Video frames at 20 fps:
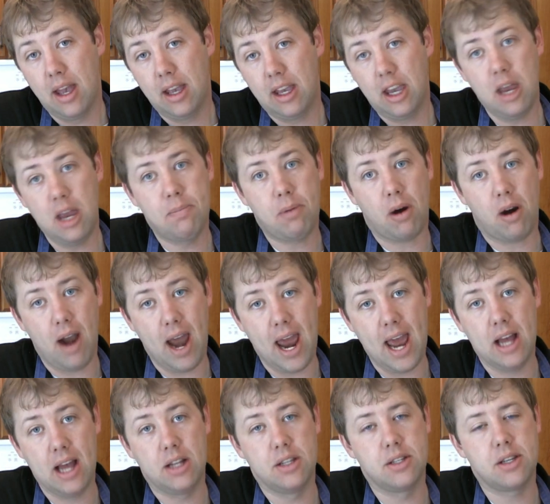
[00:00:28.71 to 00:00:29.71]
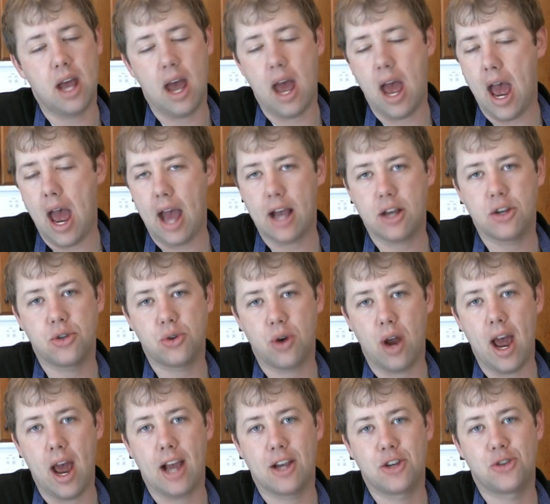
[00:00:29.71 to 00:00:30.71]
keep our hands
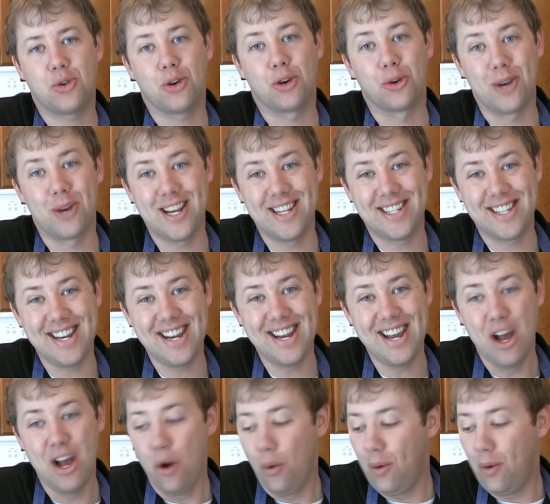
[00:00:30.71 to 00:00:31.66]
extra greasy.